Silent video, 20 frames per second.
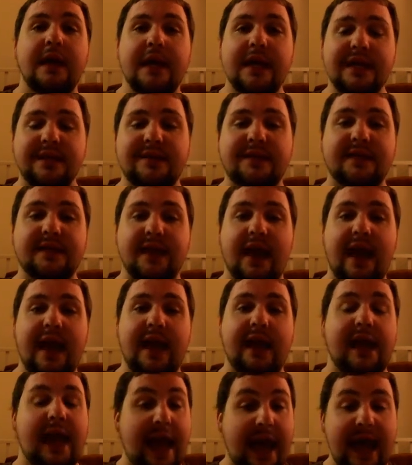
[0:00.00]
it's
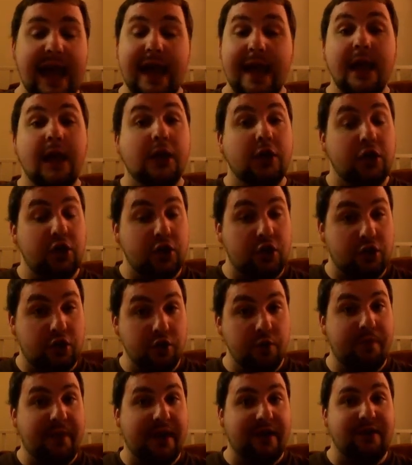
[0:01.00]
saying, hey,
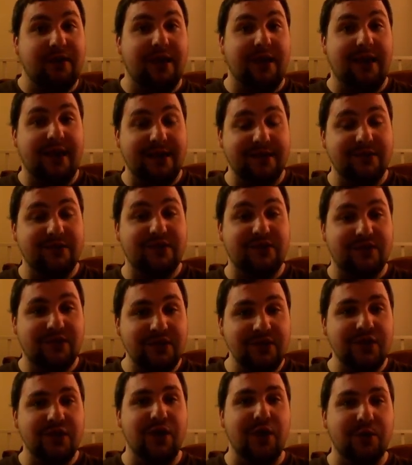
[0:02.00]
you better, uh,
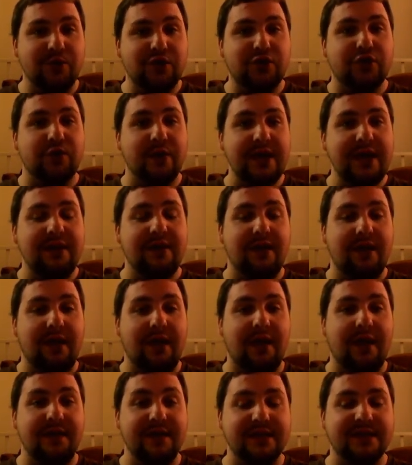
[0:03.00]
you know, treat
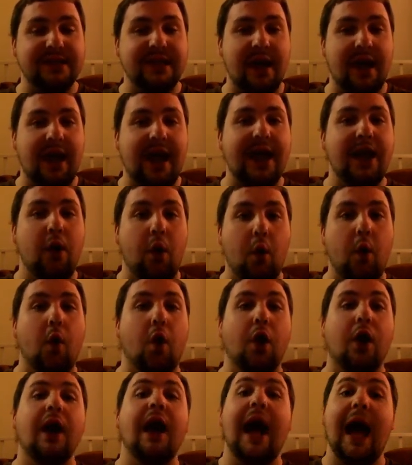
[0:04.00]
uh, this guy
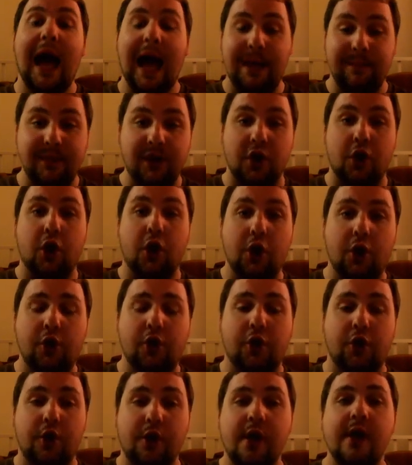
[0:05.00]
or I'm going to hurt
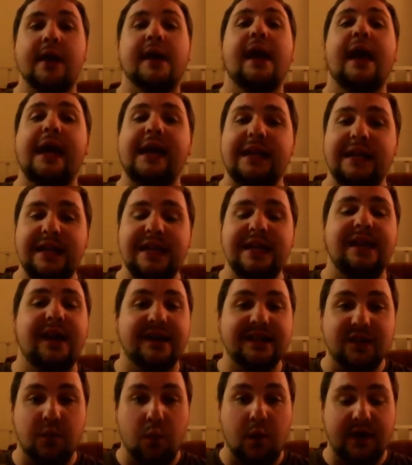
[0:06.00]
her. And he
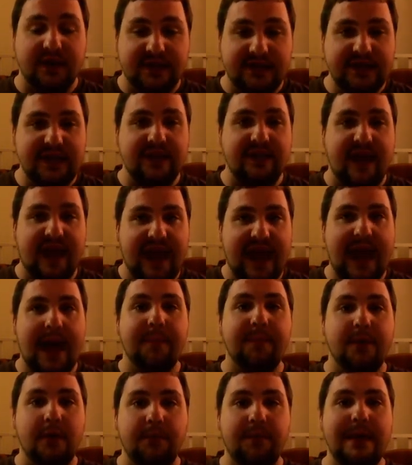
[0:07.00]
doesn't want to see that
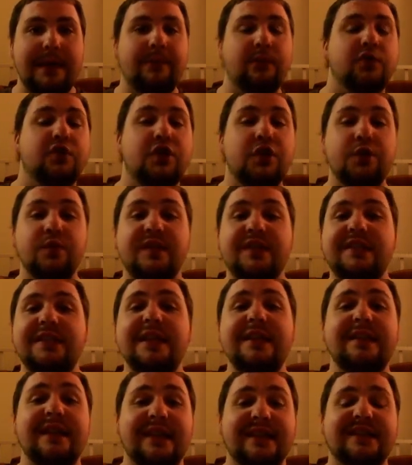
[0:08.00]
happen to people. So you
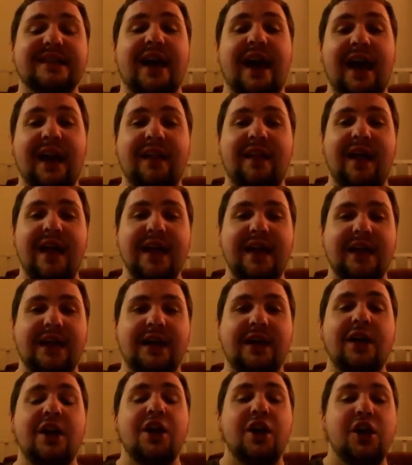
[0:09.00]
see that it's kind of like
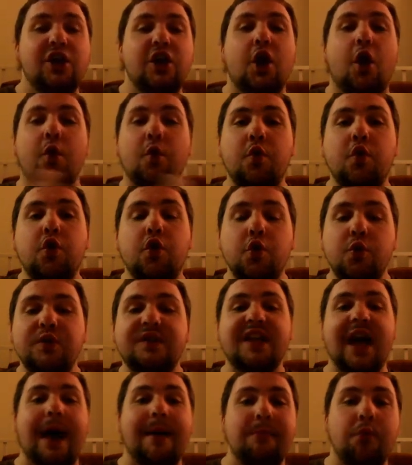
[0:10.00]
a, you know,
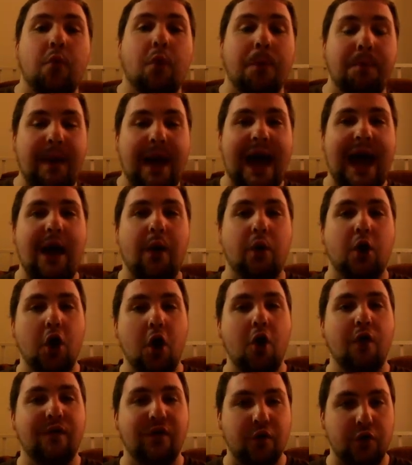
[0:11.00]
who's got more power
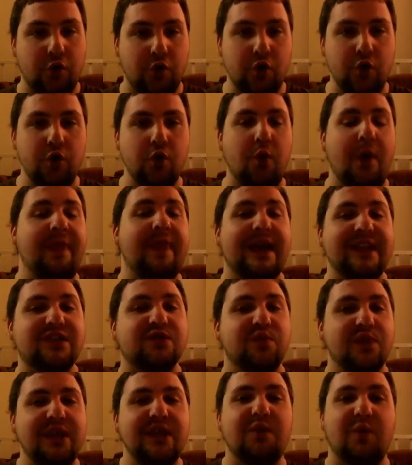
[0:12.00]
over who. And
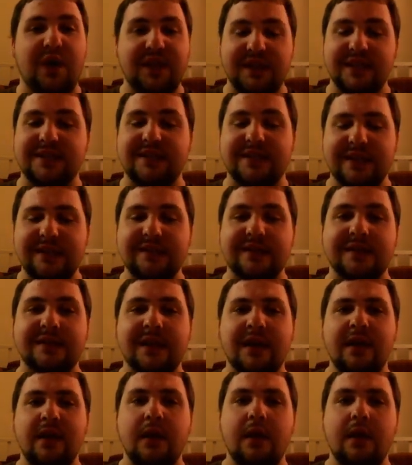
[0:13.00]
that's really what this is, is